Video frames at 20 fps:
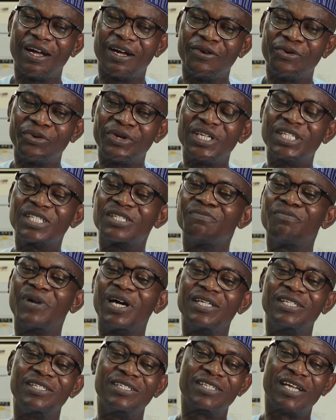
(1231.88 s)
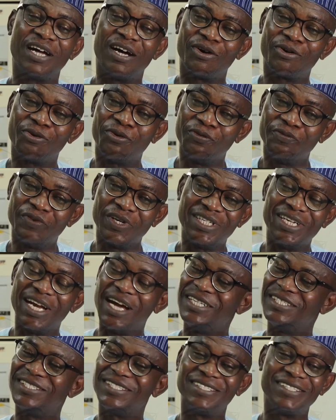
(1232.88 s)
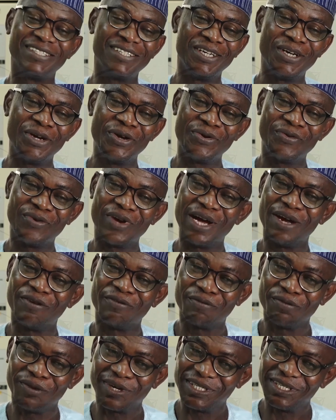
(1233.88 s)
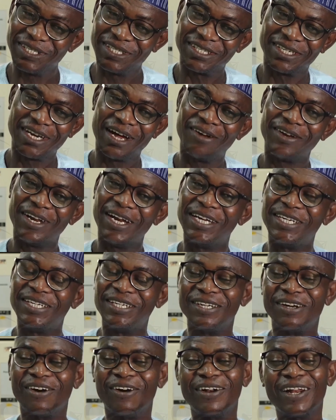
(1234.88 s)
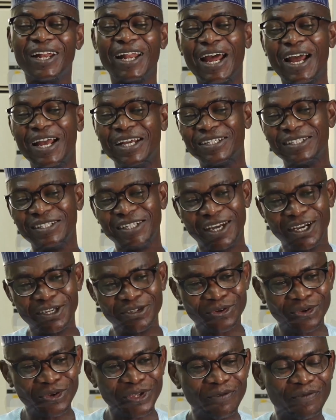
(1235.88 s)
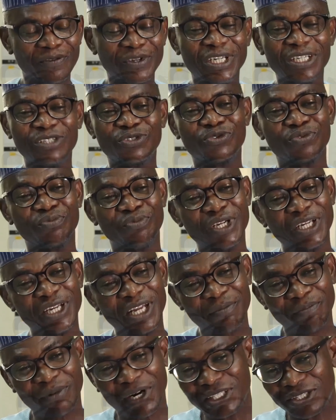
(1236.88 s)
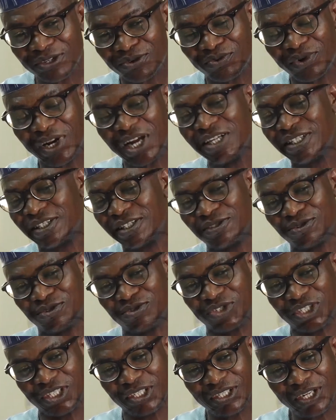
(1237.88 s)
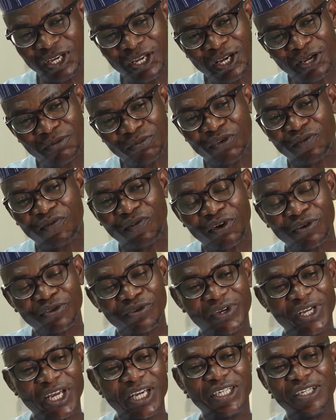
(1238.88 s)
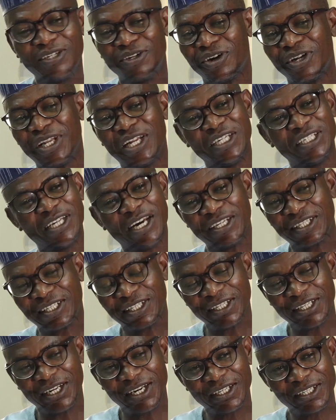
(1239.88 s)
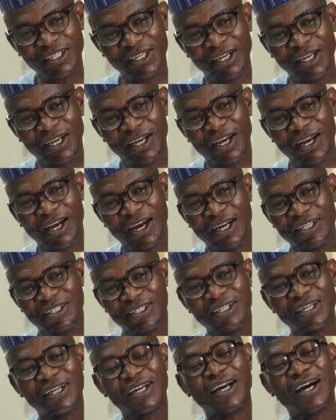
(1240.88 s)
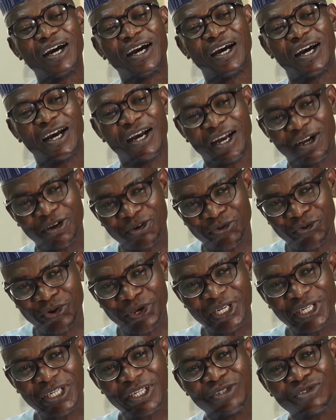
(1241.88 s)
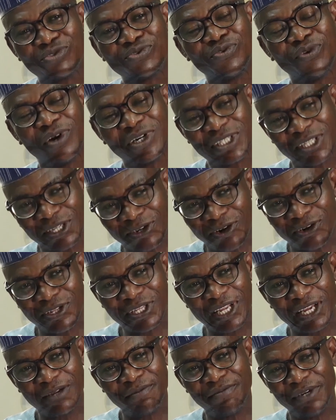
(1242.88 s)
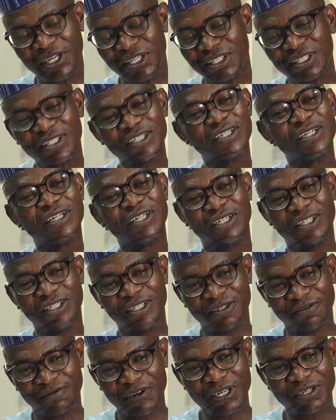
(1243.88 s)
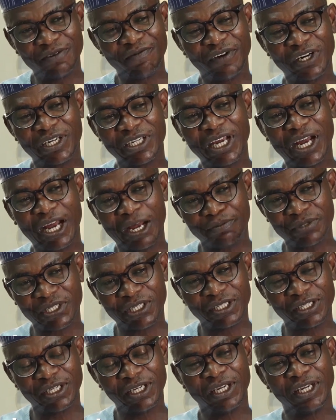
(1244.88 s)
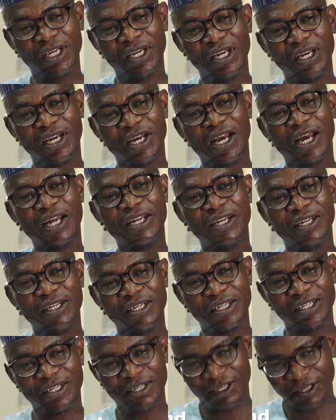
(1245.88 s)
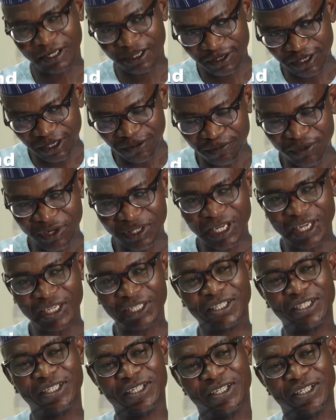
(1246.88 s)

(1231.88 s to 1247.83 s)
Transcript: occasion by this COVID-19, where everybody is now learning online, that you don't even need to be in a particular institution before you get the knowledge that is needed. I think going towards the content base is very, very apt and important.